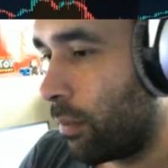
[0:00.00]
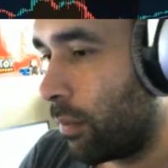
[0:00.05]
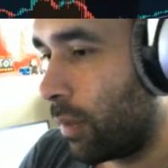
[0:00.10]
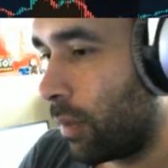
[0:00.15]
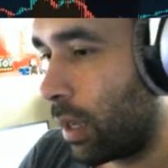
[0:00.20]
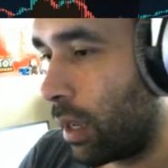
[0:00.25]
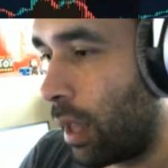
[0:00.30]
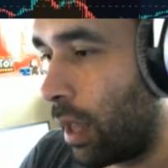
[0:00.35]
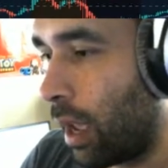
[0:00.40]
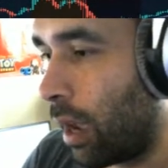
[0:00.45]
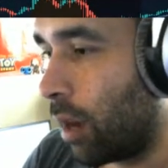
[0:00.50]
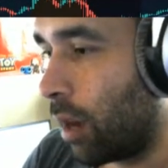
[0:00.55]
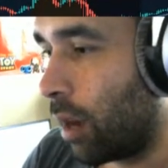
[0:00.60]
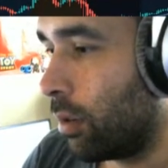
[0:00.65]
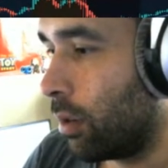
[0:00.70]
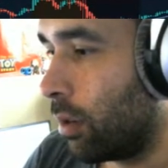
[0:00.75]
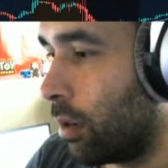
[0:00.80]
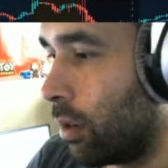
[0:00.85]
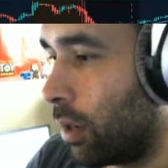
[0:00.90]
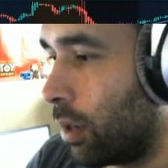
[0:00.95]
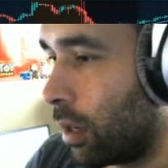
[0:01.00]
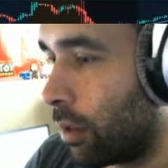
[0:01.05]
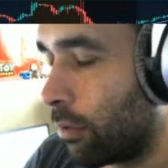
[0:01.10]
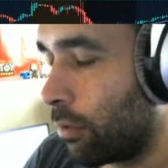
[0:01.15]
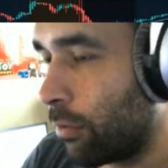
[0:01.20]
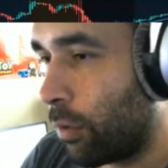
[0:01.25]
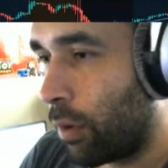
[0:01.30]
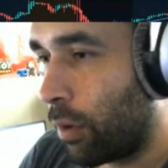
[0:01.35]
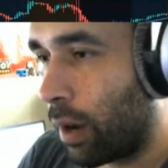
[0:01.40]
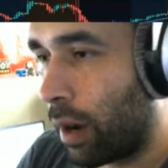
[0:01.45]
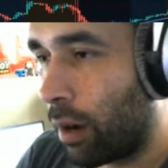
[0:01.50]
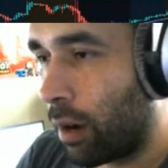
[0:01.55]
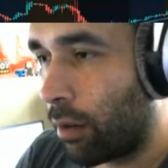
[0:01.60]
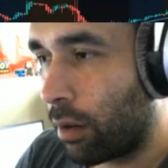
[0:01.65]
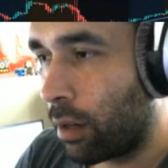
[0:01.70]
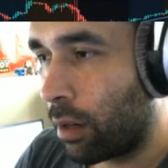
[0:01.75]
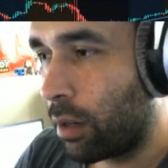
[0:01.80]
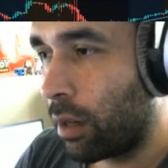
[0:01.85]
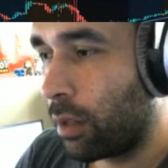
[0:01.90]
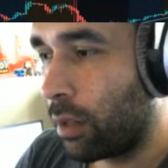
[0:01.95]
like an hour, and like a 4
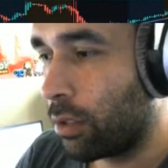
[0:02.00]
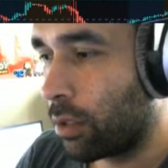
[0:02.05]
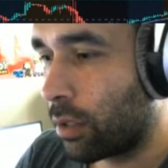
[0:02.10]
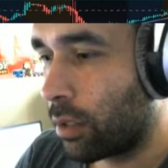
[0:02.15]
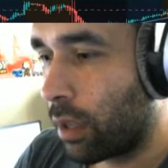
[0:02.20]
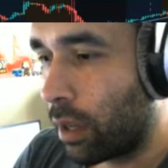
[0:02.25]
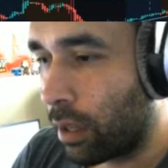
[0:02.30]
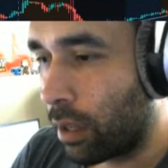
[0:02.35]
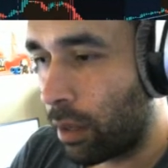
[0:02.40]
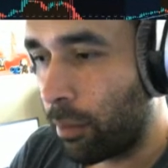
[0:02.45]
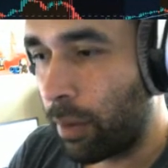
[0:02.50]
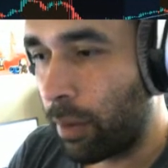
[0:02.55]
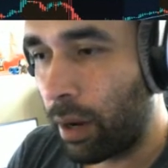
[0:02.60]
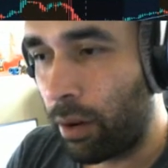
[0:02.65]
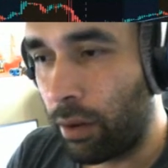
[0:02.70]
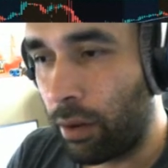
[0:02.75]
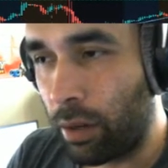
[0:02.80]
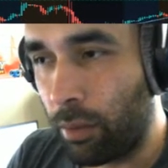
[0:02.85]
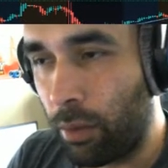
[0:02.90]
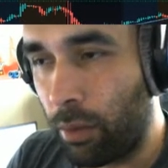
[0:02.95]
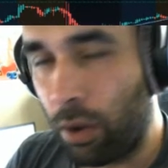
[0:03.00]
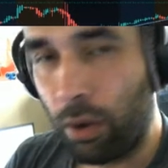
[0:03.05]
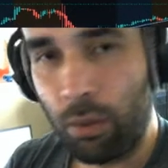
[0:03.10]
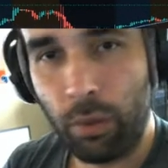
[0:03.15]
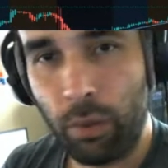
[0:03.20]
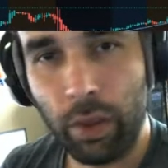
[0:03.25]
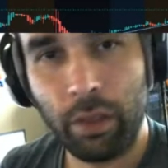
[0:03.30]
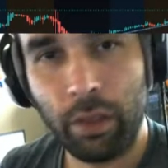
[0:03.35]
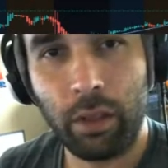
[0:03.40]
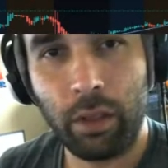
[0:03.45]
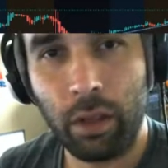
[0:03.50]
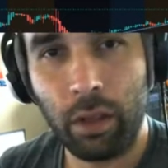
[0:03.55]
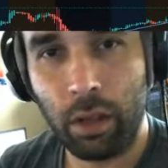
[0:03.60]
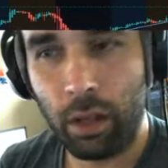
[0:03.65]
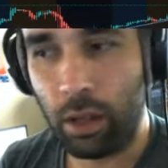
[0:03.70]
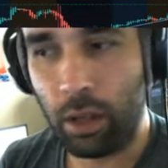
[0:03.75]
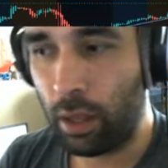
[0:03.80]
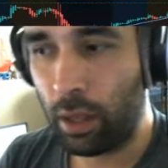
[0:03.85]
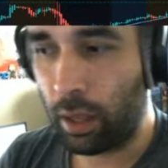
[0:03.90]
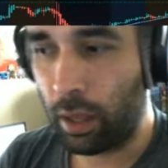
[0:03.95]
hour, and just kind of comparing them all with
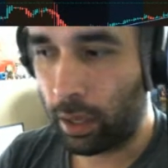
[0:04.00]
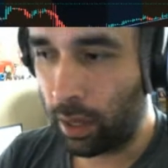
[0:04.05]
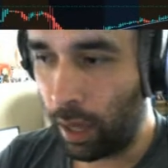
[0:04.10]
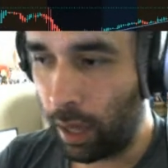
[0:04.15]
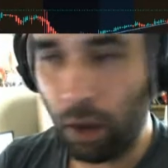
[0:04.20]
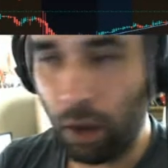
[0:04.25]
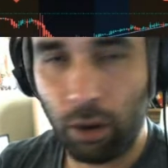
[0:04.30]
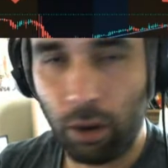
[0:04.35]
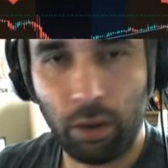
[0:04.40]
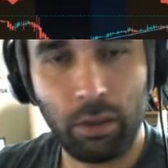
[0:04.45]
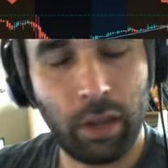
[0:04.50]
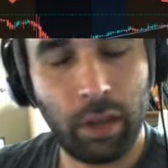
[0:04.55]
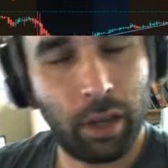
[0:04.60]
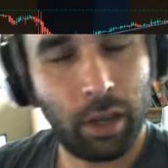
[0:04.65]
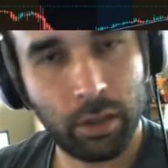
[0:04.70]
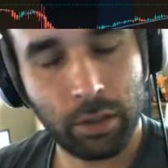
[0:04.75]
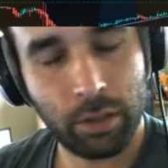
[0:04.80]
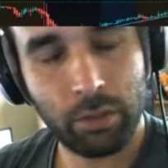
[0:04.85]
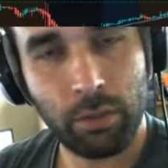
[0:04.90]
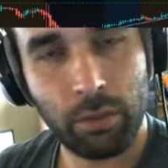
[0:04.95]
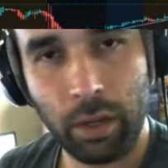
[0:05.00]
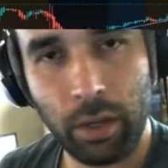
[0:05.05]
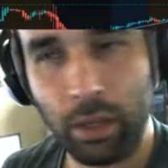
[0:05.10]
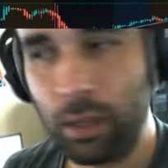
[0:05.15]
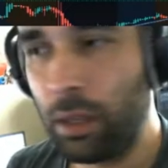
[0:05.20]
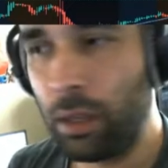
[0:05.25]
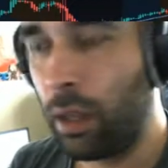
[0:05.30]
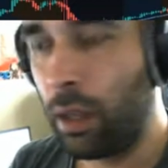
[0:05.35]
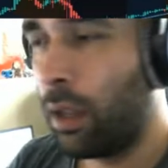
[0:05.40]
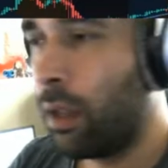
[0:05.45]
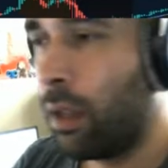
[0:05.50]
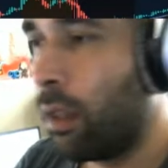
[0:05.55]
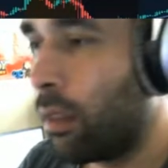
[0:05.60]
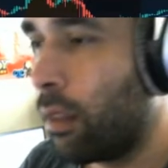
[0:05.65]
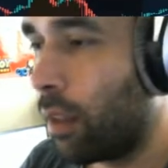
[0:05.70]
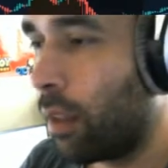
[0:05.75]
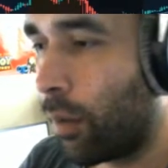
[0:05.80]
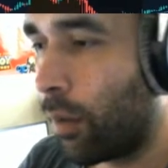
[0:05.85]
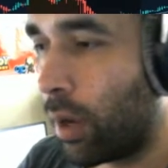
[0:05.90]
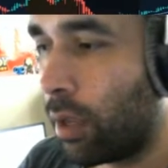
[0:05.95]
like an algo like this running.
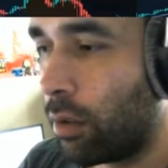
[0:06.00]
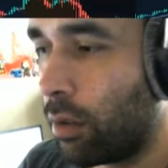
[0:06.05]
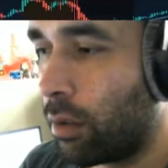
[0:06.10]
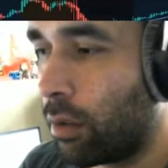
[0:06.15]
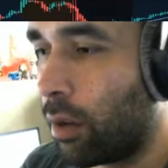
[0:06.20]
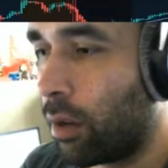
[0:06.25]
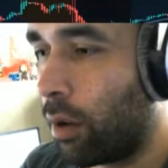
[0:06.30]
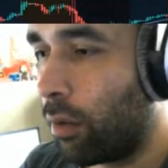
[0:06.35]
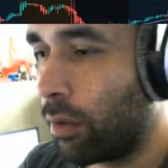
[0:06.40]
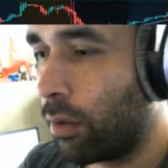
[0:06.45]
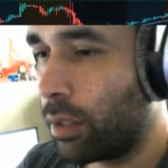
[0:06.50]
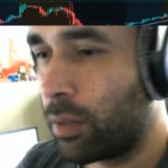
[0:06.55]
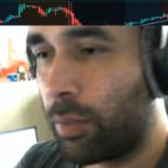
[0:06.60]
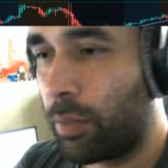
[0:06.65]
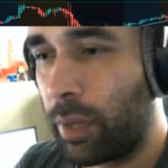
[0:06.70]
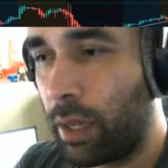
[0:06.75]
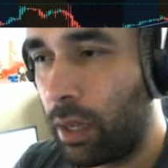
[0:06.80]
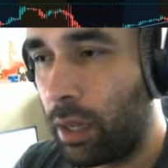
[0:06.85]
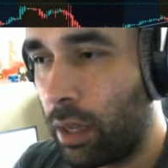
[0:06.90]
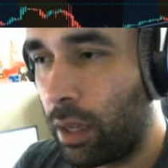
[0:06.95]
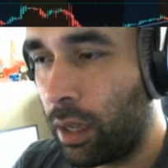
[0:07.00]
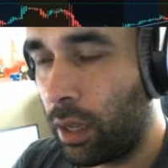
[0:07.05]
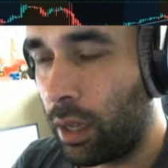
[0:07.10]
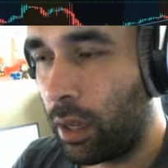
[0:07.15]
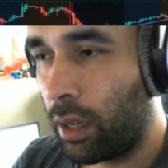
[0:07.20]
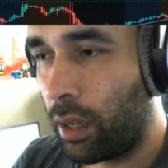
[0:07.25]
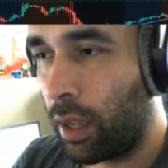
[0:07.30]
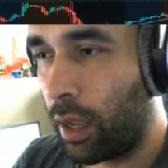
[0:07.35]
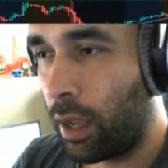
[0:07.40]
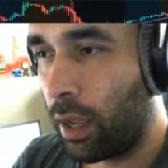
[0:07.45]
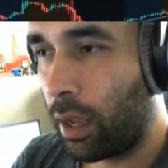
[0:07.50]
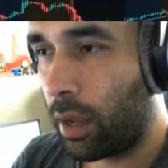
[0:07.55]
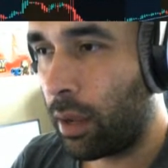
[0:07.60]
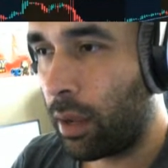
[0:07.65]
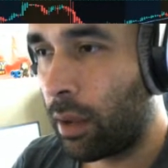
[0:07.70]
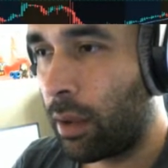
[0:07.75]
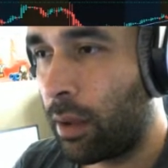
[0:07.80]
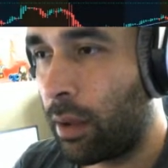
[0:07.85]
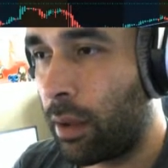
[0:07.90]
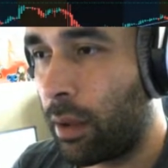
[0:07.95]
That way you could always be in a
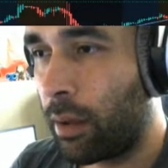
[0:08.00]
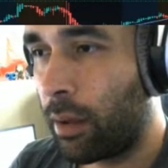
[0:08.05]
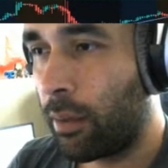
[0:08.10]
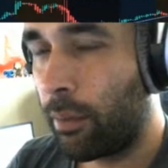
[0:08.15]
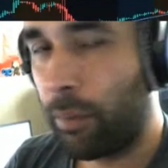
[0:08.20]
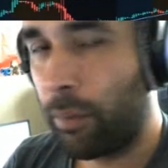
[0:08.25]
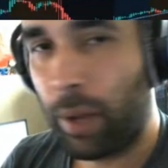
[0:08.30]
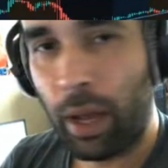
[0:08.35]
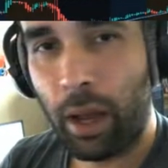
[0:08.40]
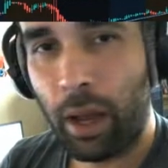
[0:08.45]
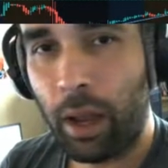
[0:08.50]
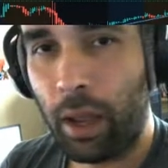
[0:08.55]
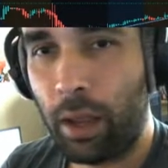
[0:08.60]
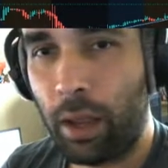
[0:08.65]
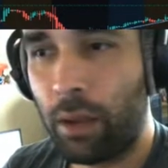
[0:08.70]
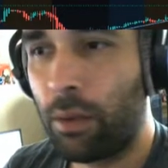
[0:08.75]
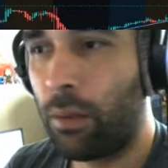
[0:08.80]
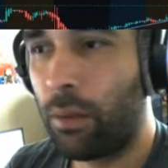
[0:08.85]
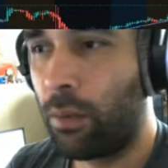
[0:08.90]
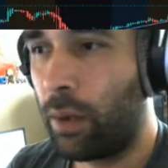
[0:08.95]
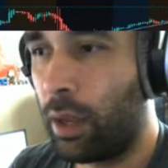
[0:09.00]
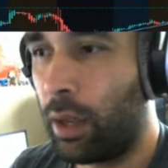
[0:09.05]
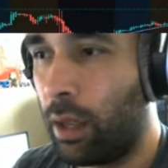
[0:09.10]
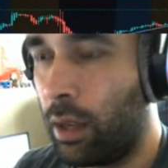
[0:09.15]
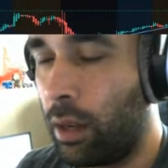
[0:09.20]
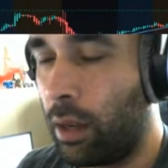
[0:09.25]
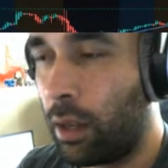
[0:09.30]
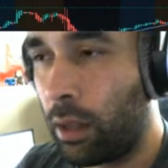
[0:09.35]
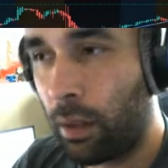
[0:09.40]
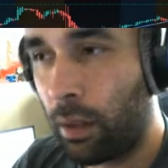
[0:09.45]
buy when